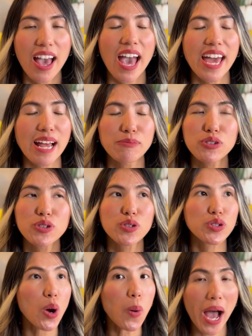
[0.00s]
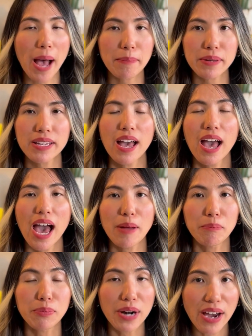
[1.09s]
and I'm just so happy and
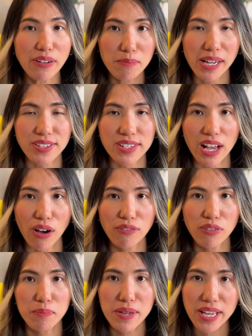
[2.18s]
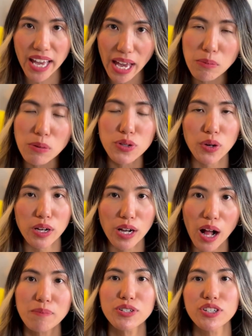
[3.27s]
proud of myself for being able to
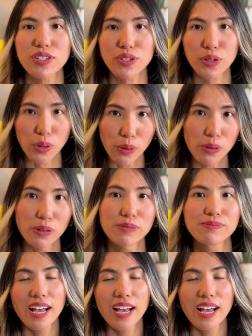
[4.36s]
accomplish this goal.